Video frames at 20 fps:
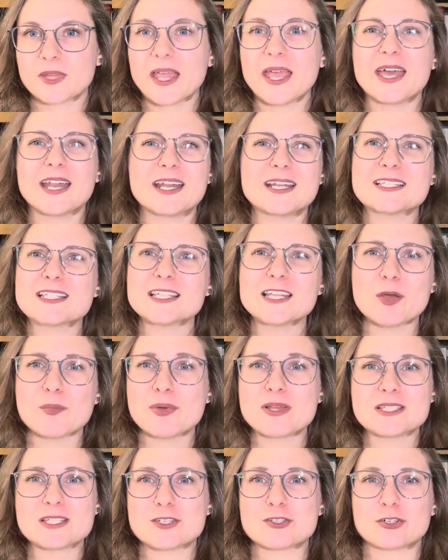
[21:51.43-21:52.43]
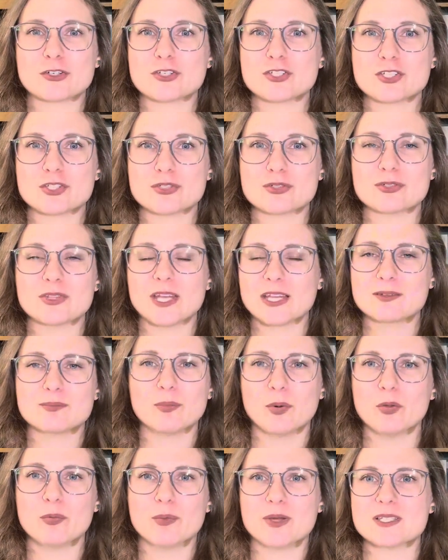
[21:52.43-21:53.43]
And I did let my sister choose, like
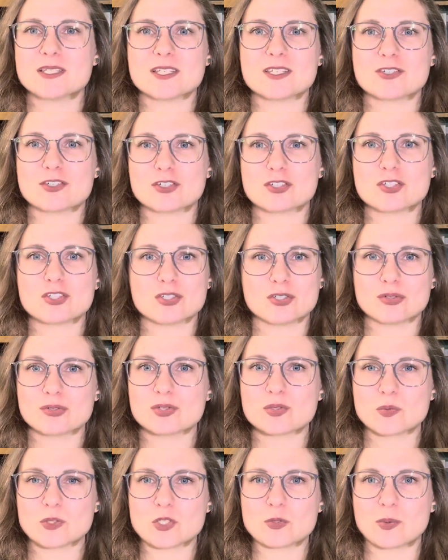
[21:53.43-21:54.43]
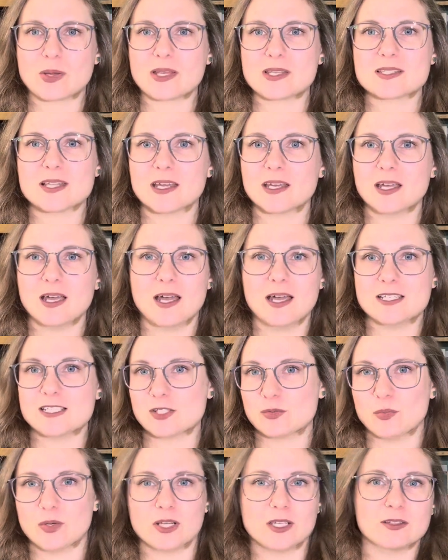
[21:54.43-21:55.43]
both my sisters choose which piece they got. I
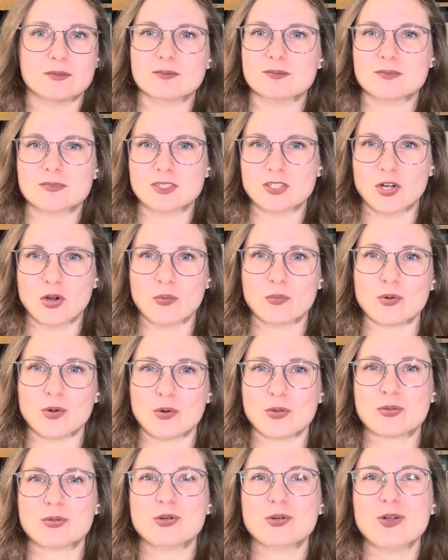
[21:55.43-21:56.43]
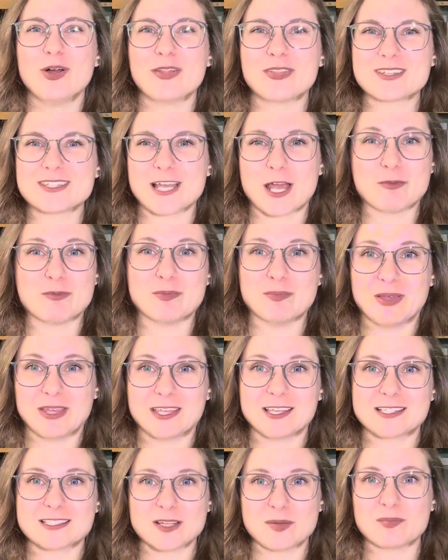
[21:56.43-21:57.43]
didn't want to, go through all the time of
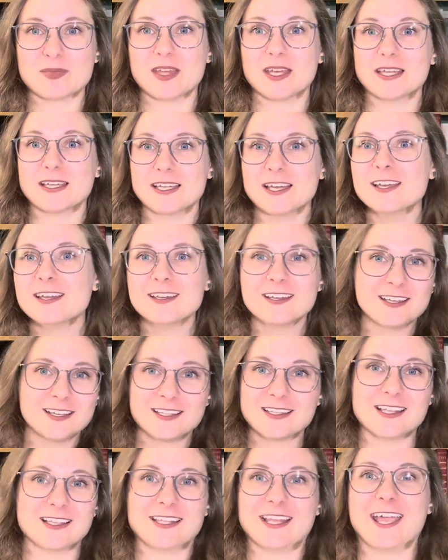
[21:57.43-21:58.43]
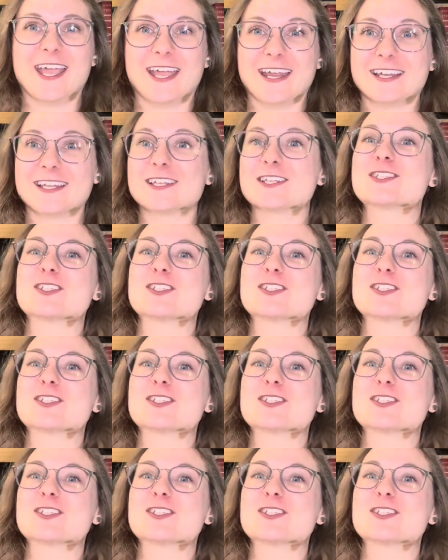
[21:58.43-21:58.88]
making something that they hated.